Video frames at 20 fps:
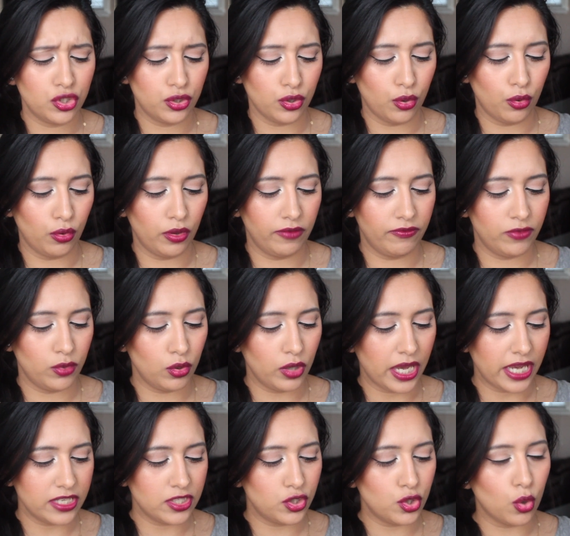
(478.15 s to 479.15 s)
So if you
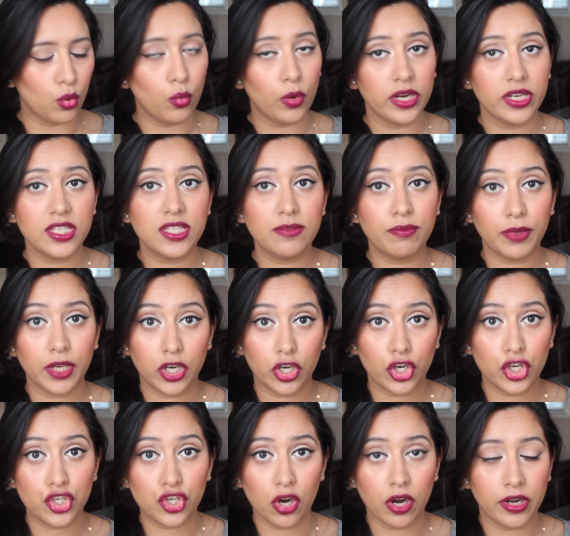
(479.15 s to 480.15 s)
guys don't want to
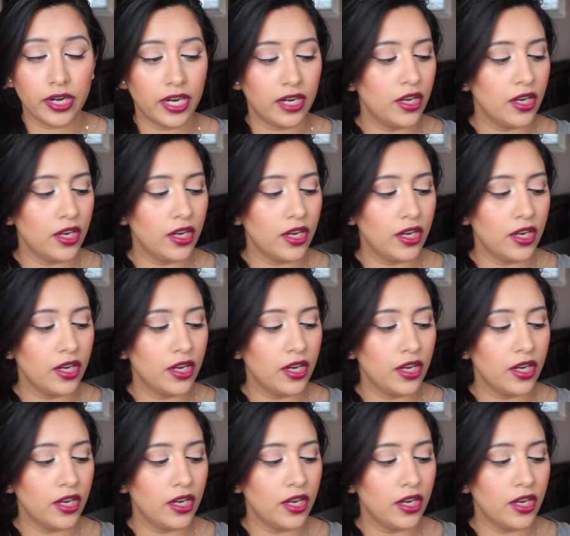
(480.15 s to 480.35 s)
splurge on